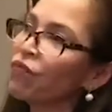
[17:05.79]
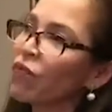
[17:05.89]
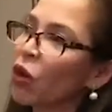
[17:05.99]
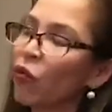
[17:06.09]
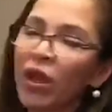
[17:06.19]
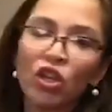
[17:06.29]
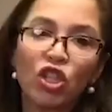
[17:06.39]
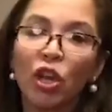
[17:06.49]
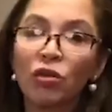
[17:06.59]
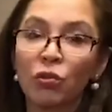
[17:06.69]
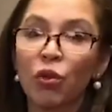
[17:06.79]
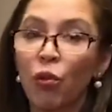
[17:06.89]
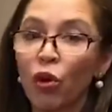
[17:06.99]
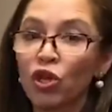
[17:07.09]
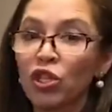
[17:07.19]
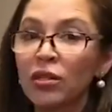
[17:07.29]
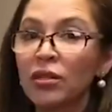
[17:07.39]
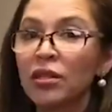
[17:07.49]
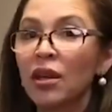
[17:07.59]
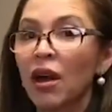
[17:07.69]
ratios and
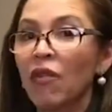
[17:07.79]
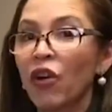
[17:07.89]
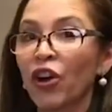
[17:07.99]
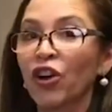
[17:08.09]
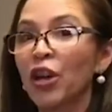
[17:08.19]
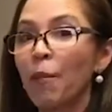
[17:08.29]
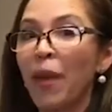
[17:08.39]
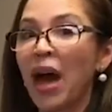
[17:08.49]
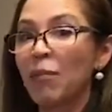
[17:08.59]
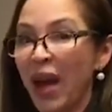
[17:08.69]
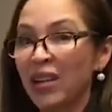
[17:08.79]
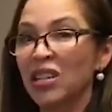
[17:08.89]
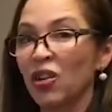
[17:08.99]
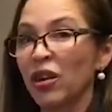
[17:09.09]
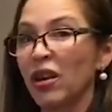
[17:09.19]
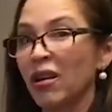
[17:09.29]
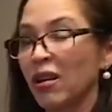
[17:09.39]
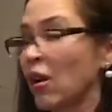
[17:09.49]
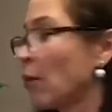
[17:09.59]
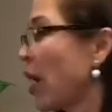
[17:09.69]
proportions of our good and bad bacteria
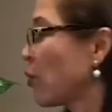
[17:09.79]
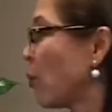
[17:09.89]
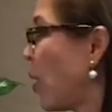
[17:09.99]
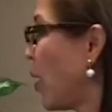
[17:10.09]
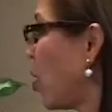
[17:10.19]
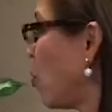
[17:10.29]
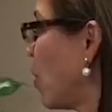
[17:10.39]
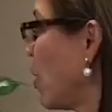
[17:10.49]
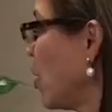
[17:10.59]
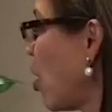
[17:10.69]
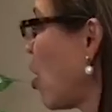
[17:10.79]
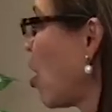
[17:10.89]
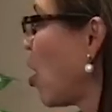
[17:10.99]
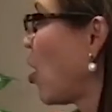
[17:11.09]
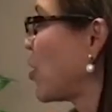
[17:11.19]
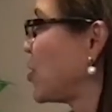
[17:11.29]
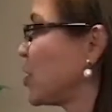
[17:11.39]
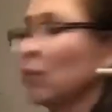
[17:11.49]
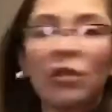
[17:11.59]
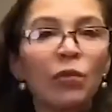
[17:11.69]
in our microbiome.
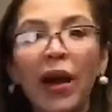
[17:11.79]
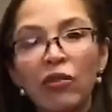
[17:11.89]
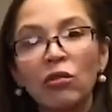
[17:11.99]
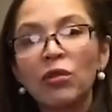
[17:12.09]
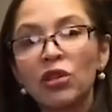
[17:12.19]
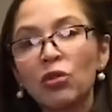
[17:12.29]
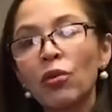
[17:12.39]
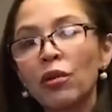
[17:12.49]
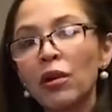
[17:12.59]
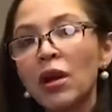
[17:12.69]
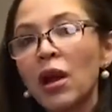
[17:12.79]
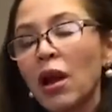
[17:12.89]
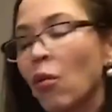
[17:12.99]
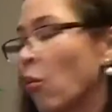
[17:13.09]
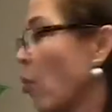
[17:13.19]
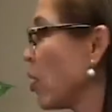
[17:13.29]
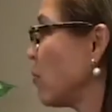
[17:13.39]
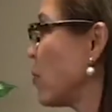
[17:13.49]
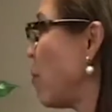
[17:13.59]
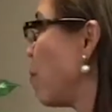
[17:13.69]
Autism spectrum disorder, one of
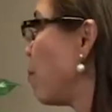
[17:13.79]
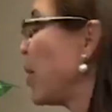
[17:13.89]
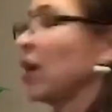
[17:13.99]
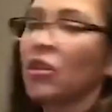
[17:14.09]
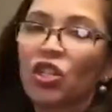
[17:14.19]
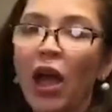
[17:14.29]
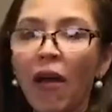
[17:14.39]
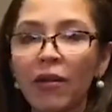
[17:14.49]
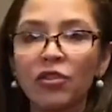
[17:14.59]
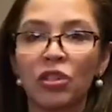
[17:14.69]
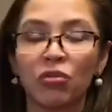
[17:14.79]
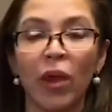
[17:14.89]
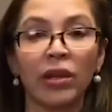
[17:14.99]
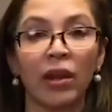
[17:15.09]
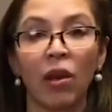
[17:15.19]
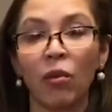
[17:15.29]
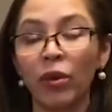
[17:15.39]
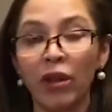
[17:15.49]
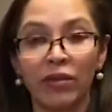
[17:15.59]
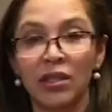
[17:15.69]
the big challenges right now. We
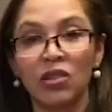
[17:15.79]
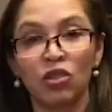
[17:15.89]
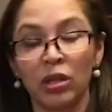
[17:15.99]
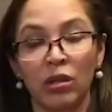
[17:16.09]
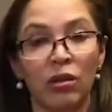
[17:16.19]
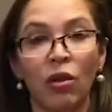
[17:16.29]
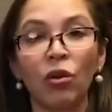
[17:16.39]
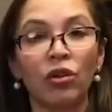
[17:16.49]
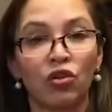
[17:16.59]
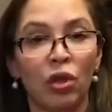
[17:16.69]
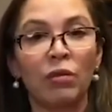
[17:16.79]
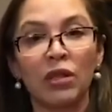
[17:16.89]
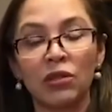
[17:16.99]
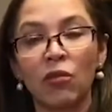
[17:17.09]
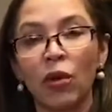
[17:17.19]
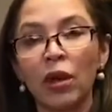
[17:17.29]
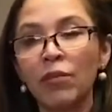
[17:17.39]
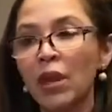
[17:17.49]
have essentially no good treatments for it.